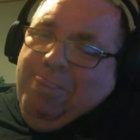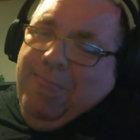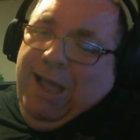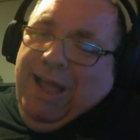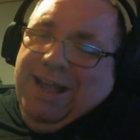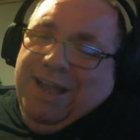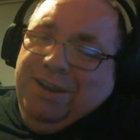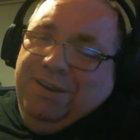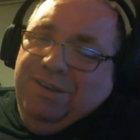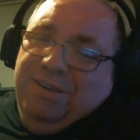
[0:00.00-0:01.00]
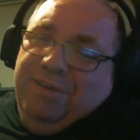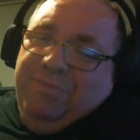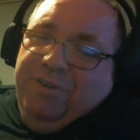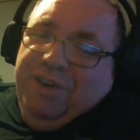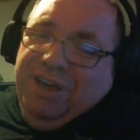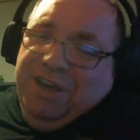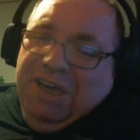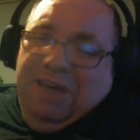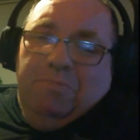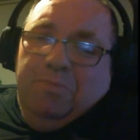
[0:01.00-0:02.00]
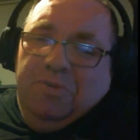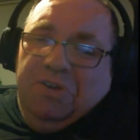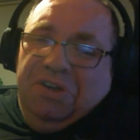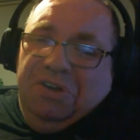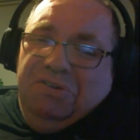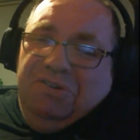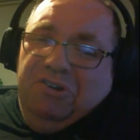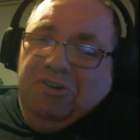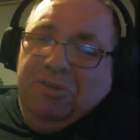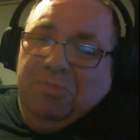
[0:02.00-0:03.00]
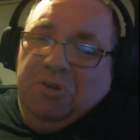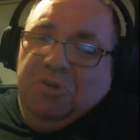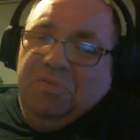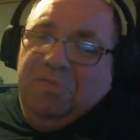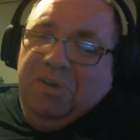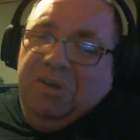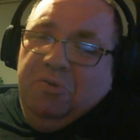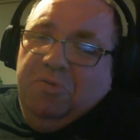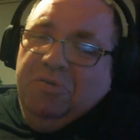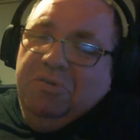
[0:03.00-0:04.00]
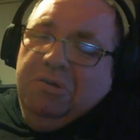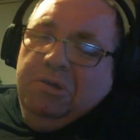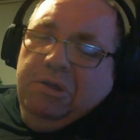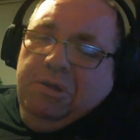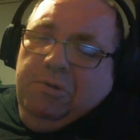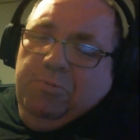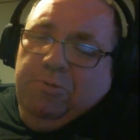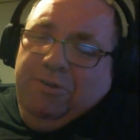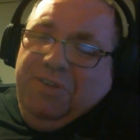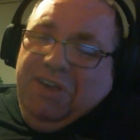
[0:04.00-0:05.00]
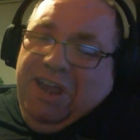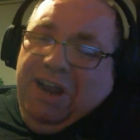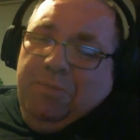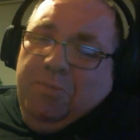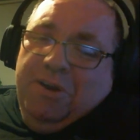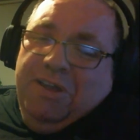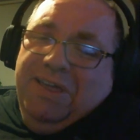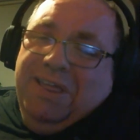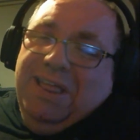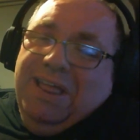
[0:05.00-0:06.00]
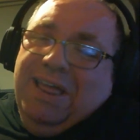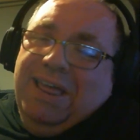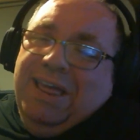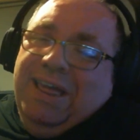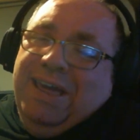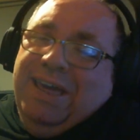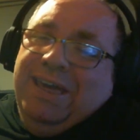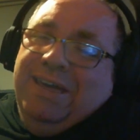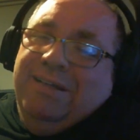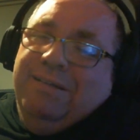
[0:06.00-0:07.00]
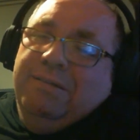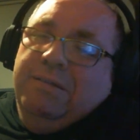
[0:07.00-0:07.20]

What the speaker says: and if I can get my dearly beloved out with the camera, I